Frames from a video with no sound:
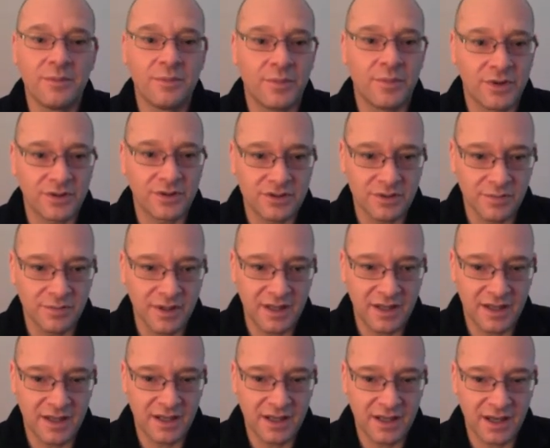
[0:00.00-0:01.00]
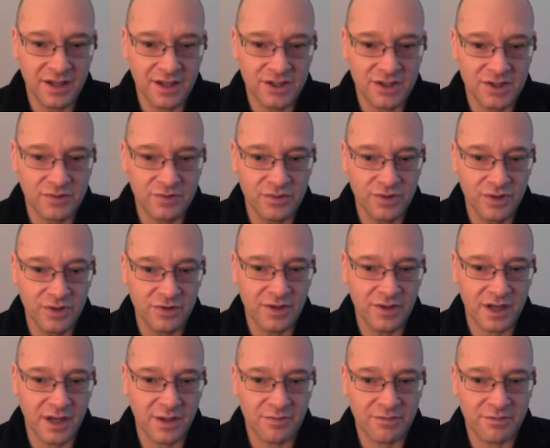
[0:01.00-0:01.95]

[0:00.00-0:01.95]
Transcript: possibly the occasional UK